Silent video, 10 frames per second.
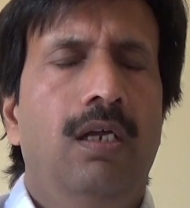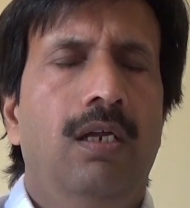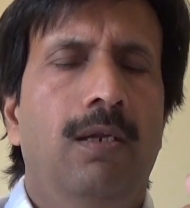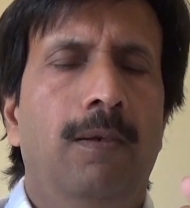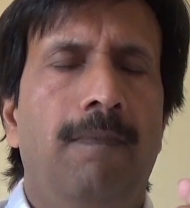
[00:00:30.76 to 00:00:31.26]

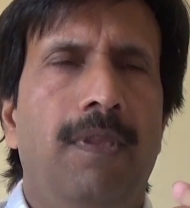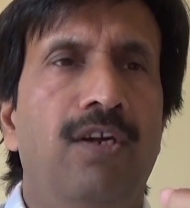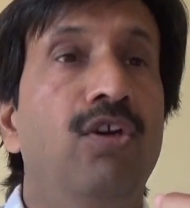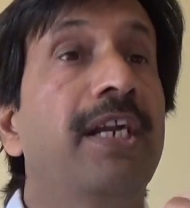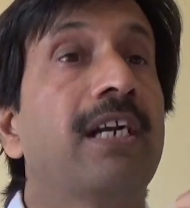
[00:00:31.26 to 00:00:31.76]
um,
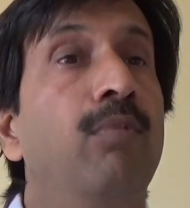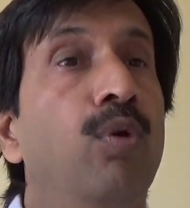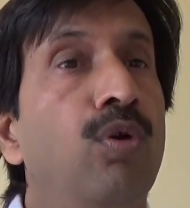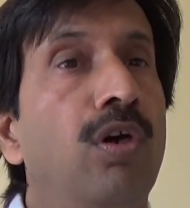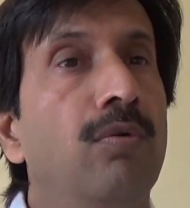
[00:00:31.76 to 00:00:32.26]
direct
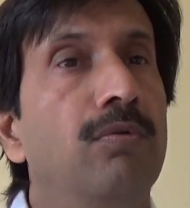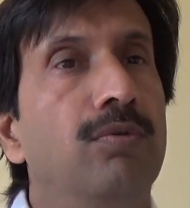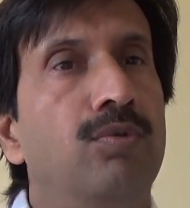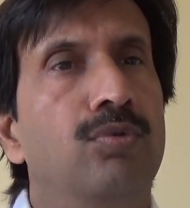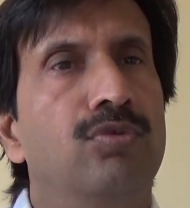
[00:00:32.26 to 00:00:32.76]
blow
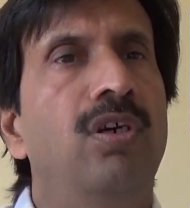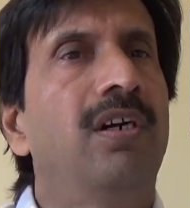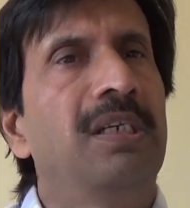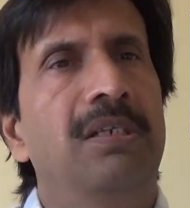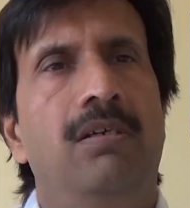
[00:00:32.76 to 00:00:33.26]
to to
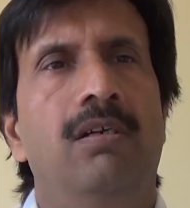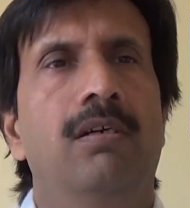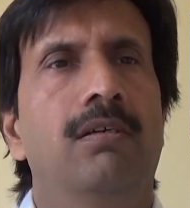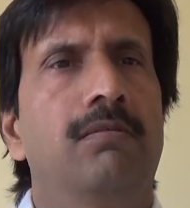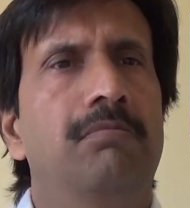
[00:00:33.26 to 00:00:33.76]
thigh
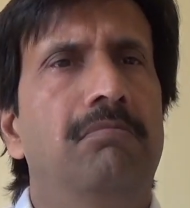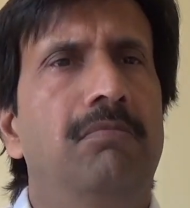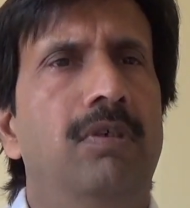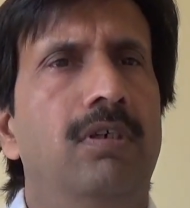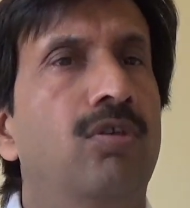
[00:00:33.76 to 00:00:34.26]
or
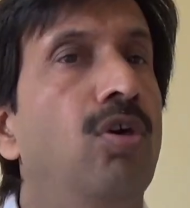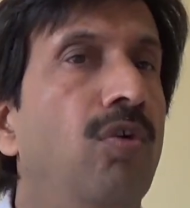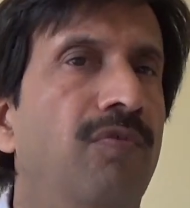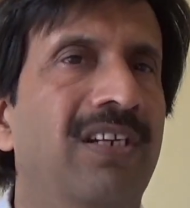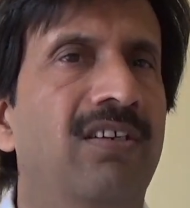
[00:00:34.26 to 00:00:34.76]

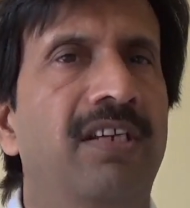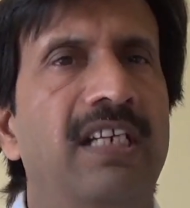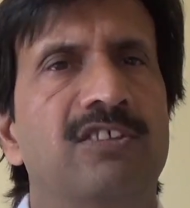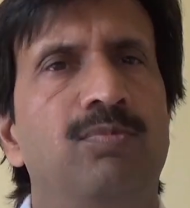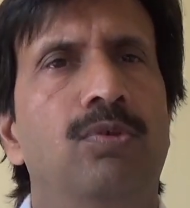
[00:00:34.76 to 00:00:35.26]
cough in
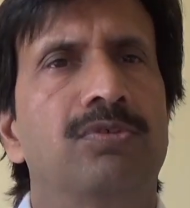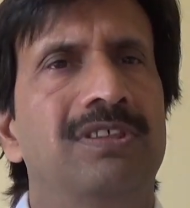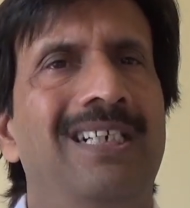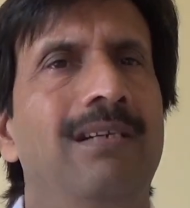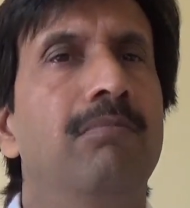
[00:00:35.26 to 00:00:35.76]
contact sports
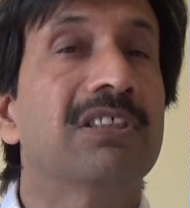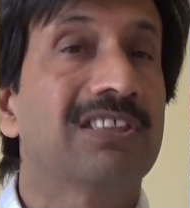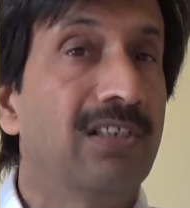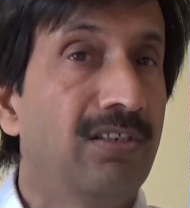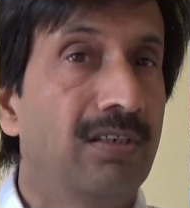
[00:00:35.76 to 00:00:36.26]
and
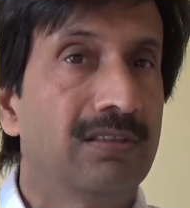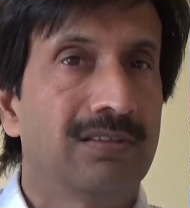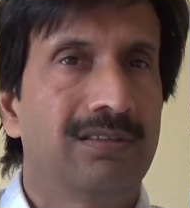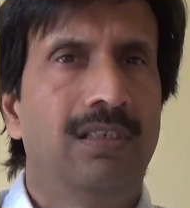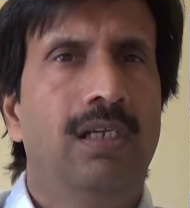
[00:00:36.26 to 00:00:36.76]
muscle
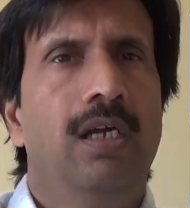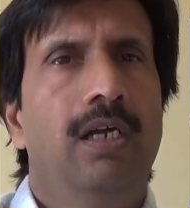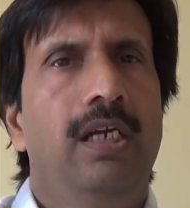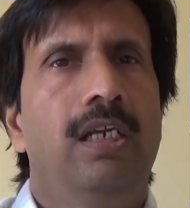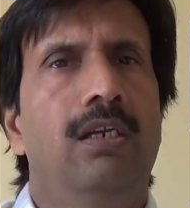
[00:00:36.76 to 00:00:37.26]
tears
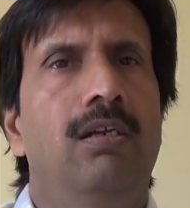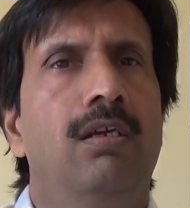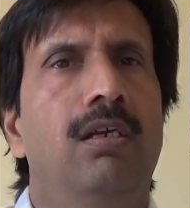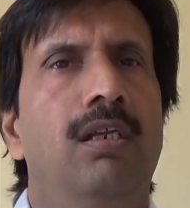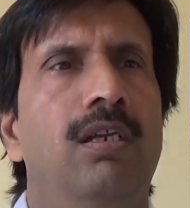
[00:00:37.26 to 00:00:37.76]
in
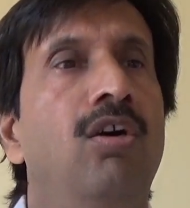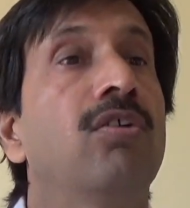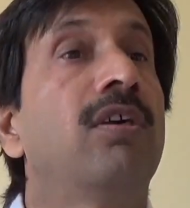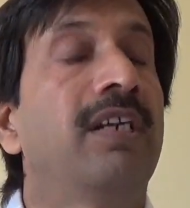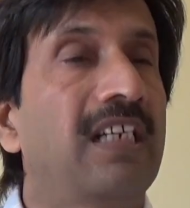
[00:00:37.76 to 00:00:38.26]
uh,
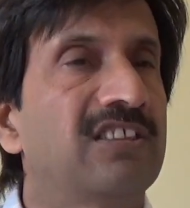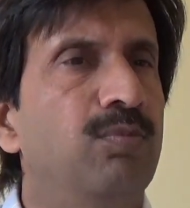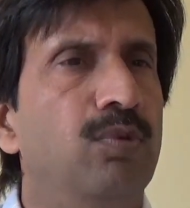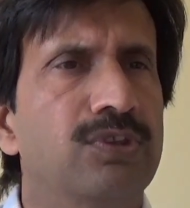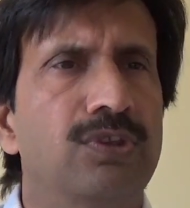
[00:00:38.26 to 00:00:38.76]
non-contact
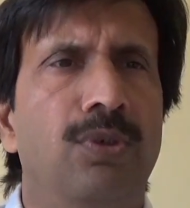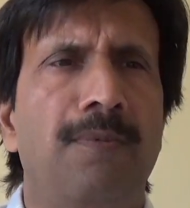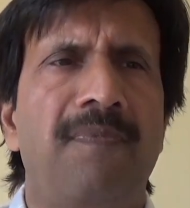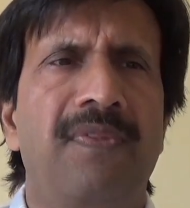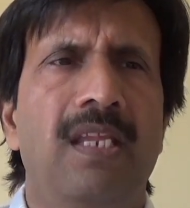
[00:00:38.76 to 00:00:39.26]
sports you know
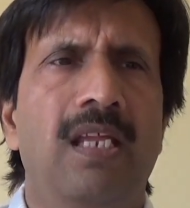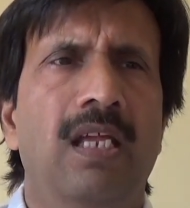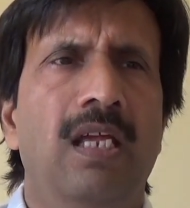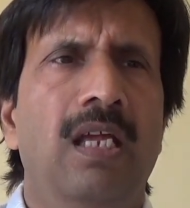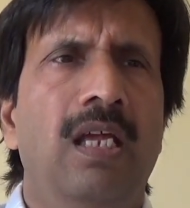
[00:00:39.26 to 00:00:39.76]

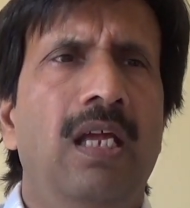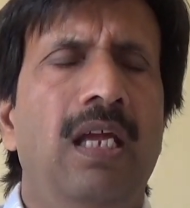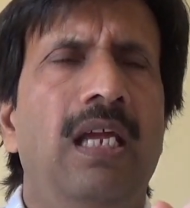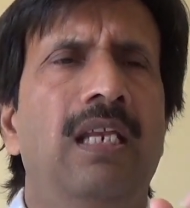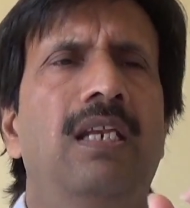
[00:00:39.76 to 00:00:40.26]

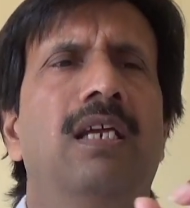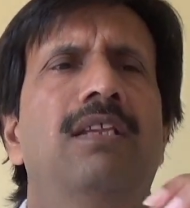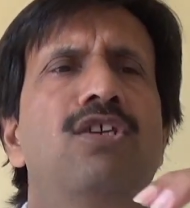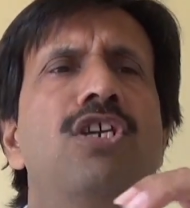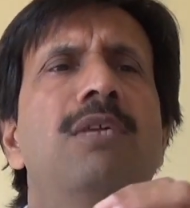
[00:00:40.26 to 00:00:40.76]
and uh,
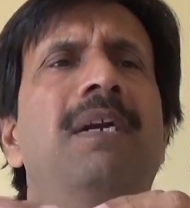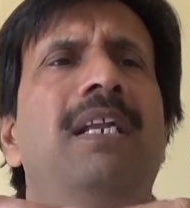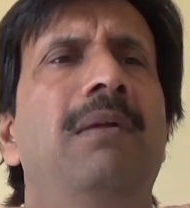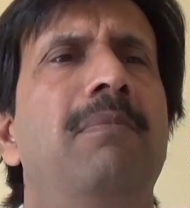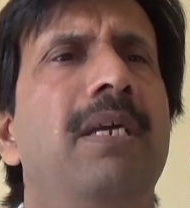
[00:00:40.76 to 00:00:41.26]
the treatment
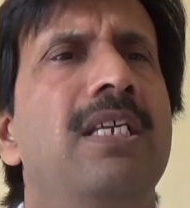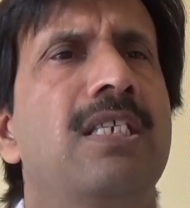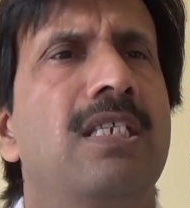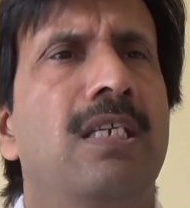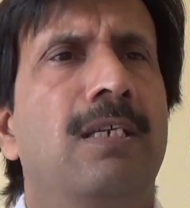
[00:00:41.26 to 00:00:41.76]
aim
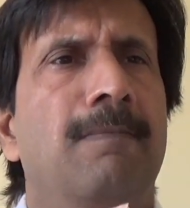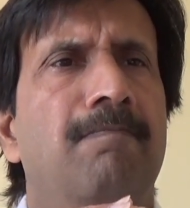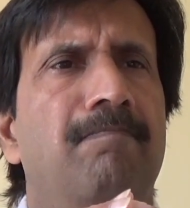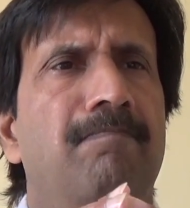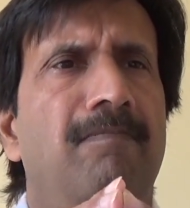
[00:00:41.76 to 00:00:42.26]
is uh,
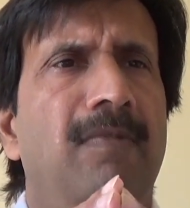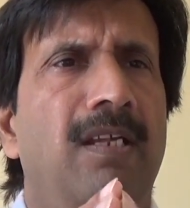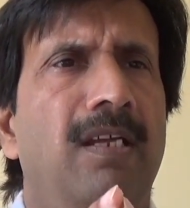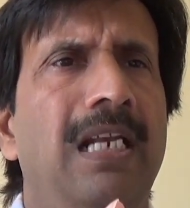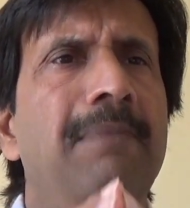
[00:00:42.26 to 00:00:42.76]

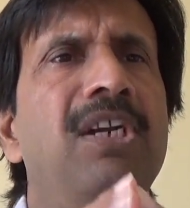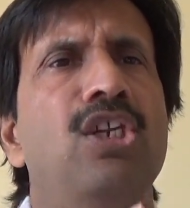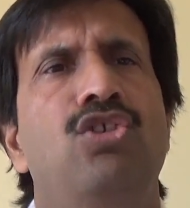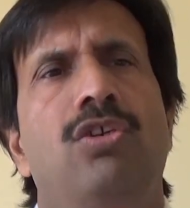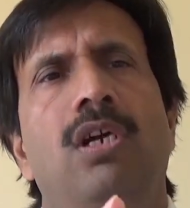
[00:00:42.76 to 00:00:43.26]
a uh,
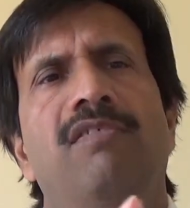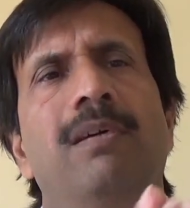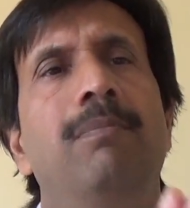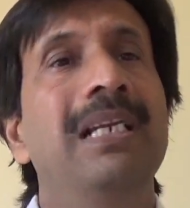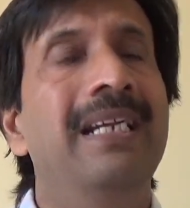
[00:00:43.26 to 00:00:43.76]
limitation of
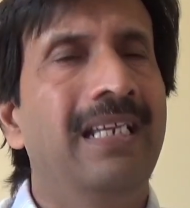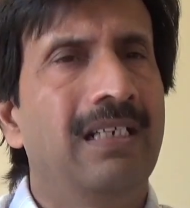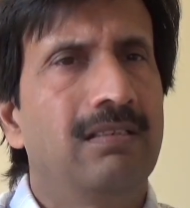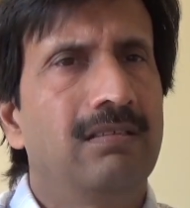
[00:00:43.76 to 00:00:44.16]
the bleeding